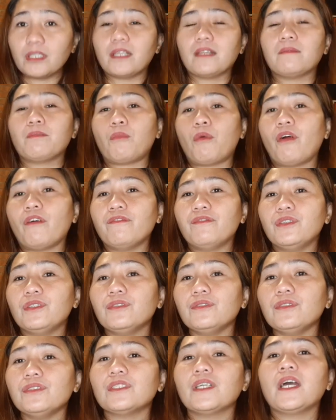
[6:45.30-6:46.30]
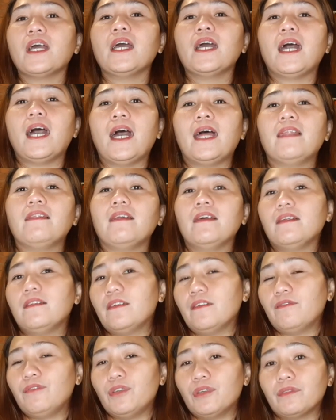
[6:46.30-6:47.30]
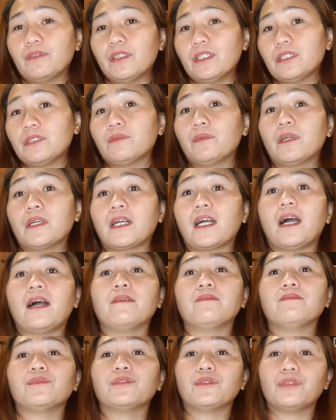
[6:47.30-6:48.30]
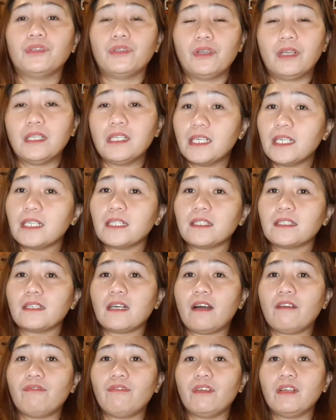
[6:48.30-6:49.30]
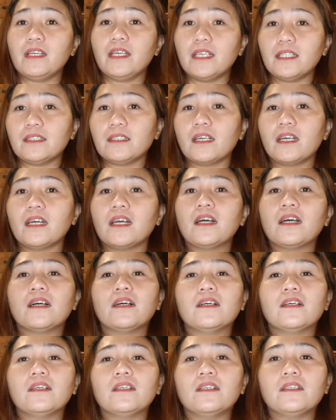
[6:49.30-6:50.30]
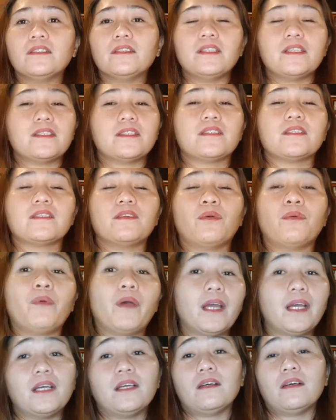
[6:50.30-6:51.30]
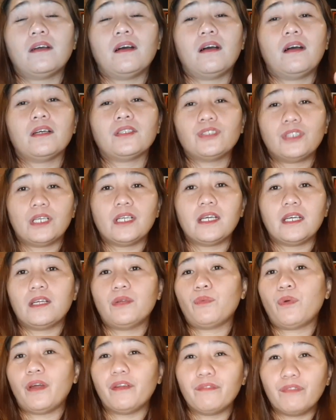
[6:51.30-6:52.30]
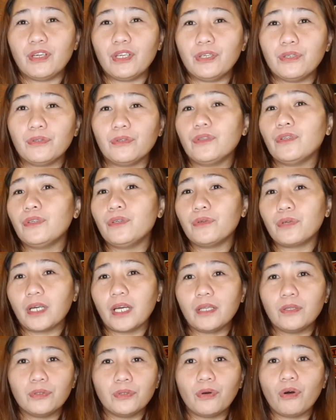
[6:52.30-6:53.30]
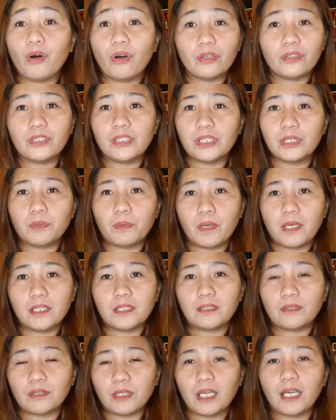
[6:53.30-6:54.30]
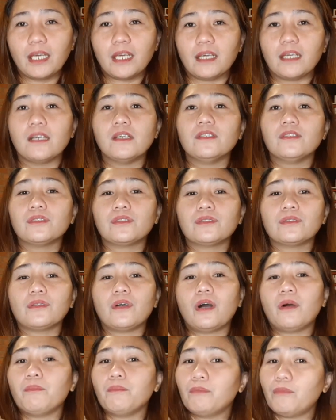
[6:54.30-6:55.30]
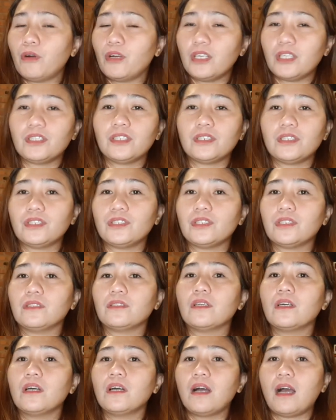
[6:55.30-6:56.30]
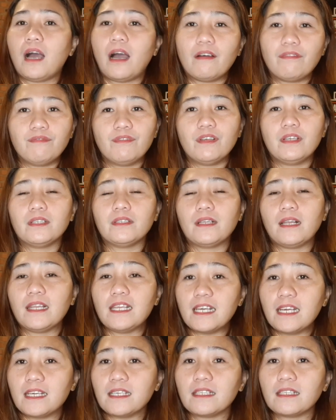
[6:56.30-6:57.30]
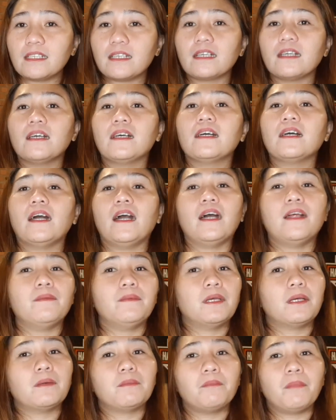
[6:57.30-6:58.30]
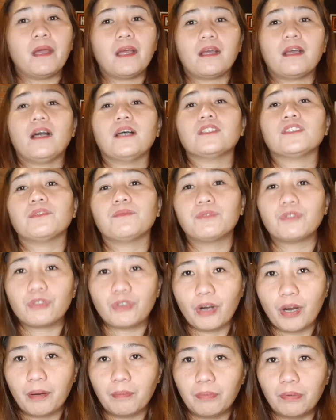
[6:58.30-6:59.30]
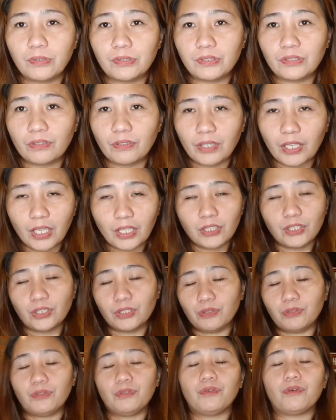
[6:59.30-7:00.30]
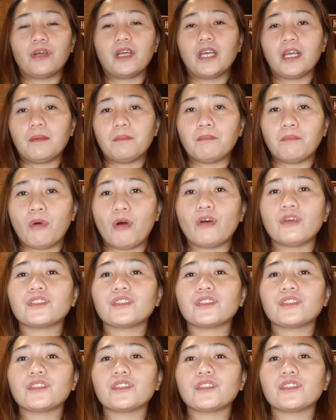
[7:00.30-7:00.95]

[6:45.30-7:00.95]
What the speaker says: more views, and then the viewers will come to your link affiliate. This is the way. Actually, in one video you can do all these ways. Okay, so monetization, affiliate link, and then make a subscribers. Okay, so you get more